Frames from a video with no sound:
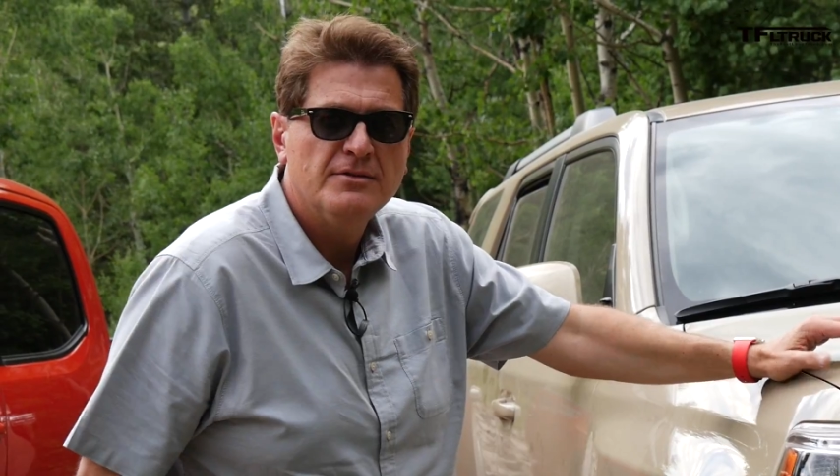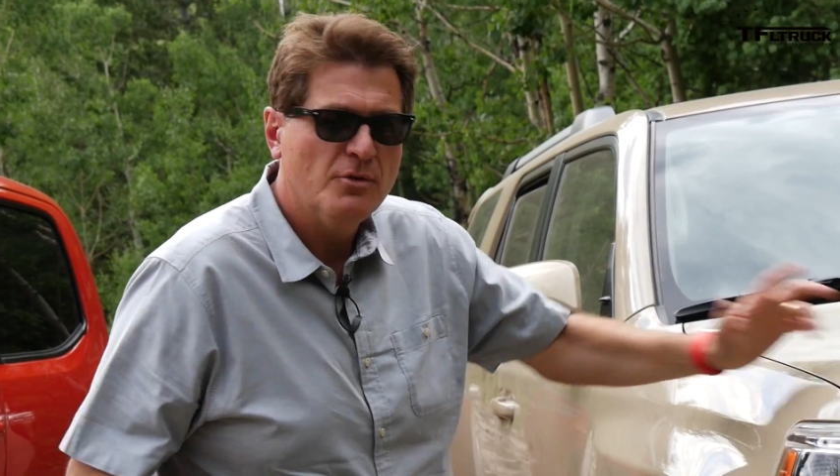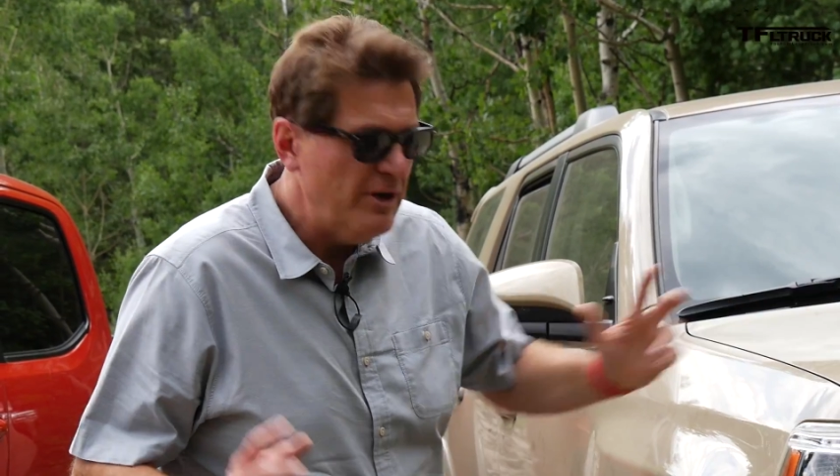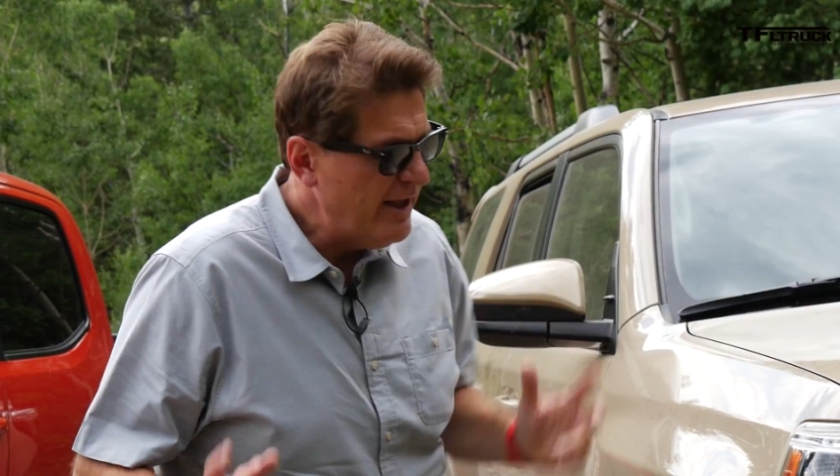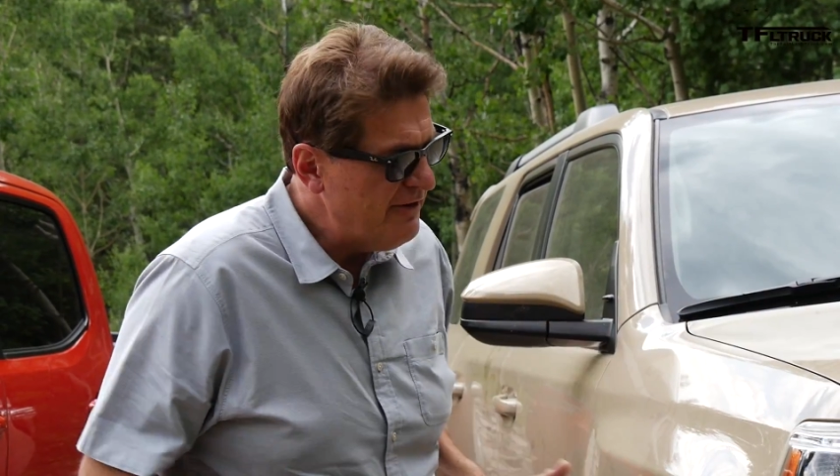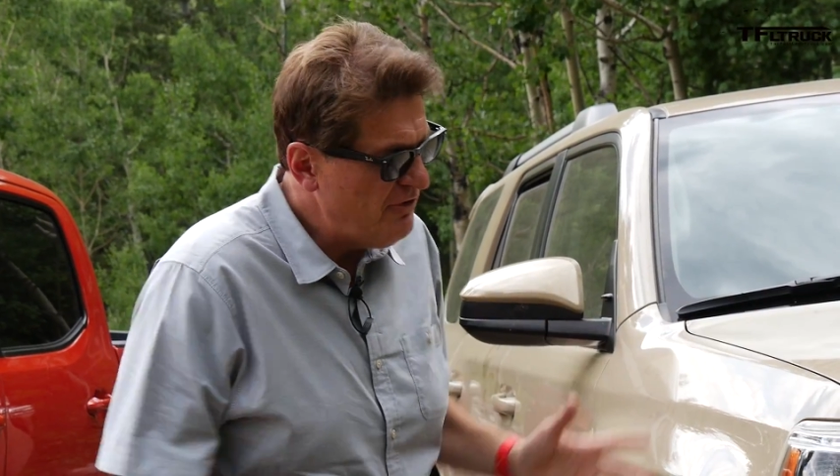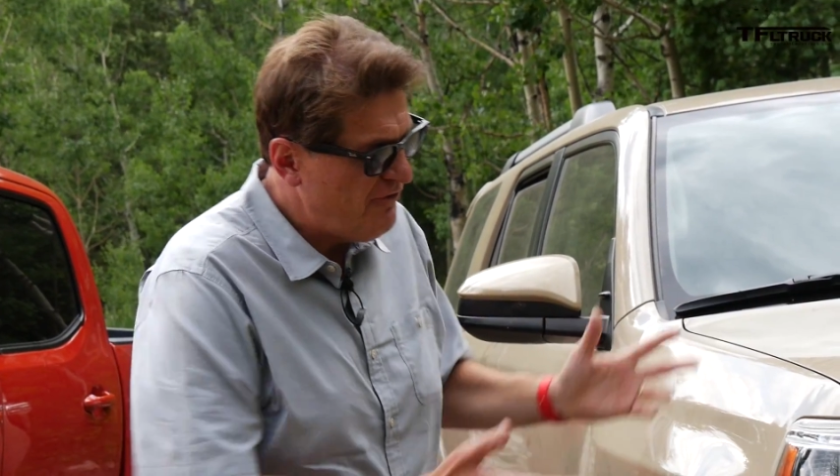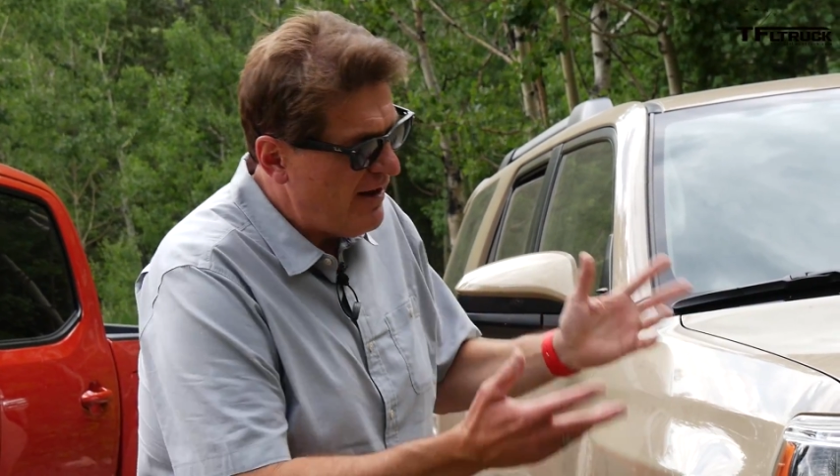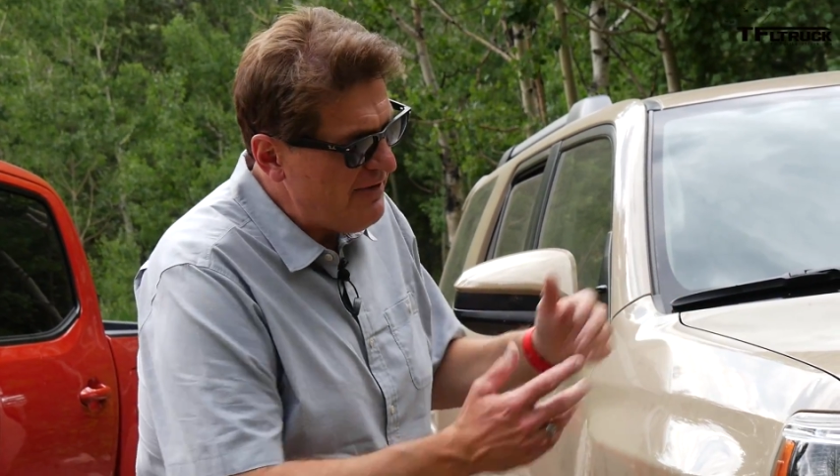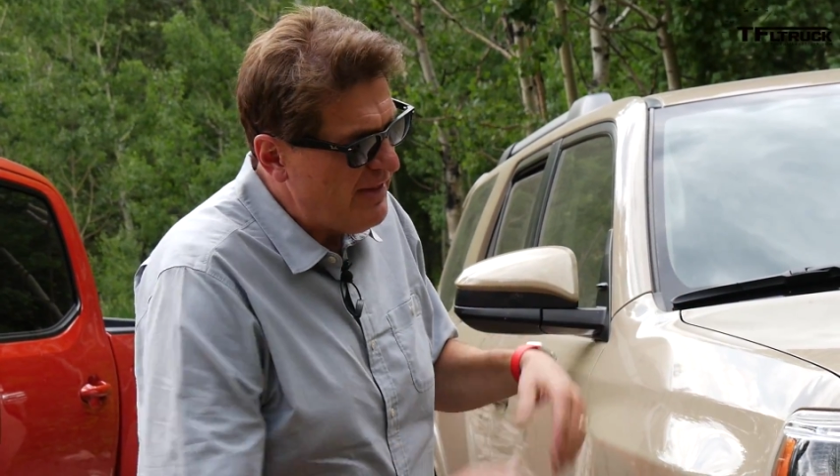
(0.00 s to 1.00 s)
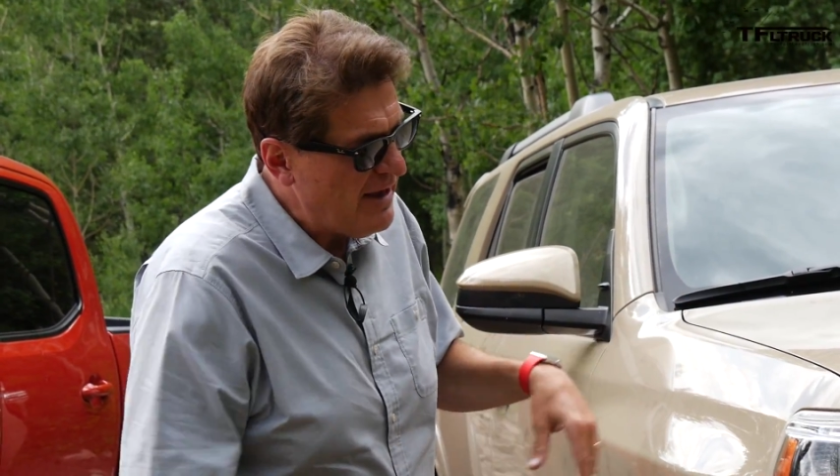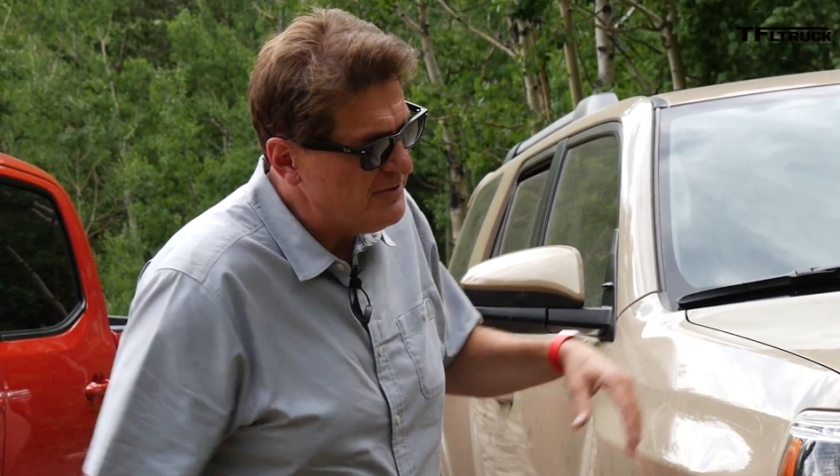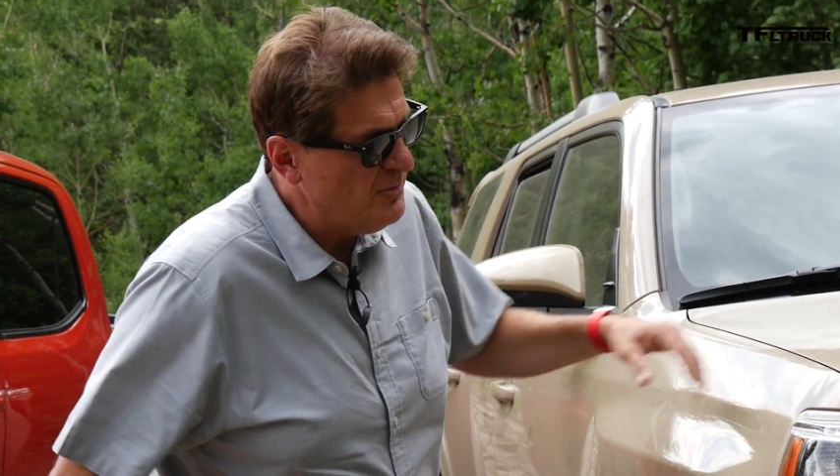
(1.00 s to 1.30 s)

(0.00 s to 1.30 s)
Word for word: So what do you get for $5,000